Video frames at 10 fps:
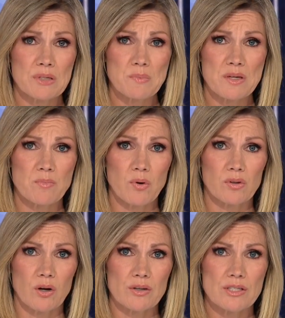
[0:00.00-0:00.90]
Three
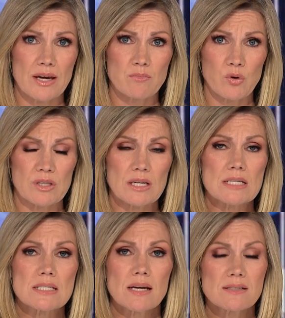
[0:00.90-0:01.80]
people are dead. More than a
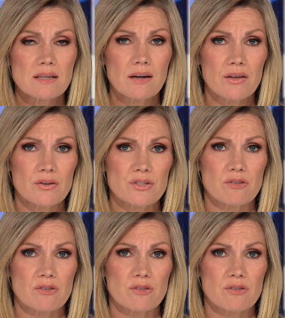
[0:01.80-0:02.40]
dozen others